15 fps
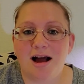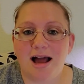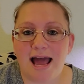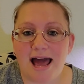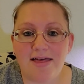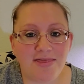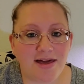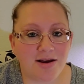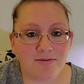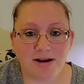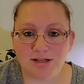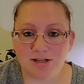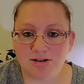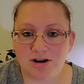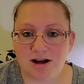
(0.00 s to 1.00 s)
at that
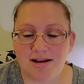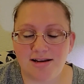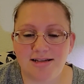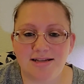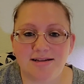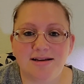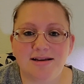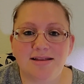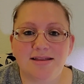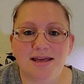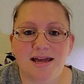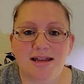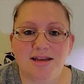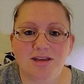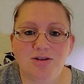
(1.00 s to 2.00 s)
restaurant
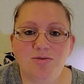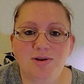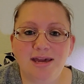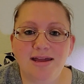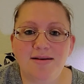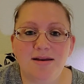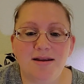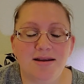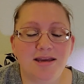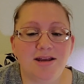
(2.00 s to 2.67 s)
that you can,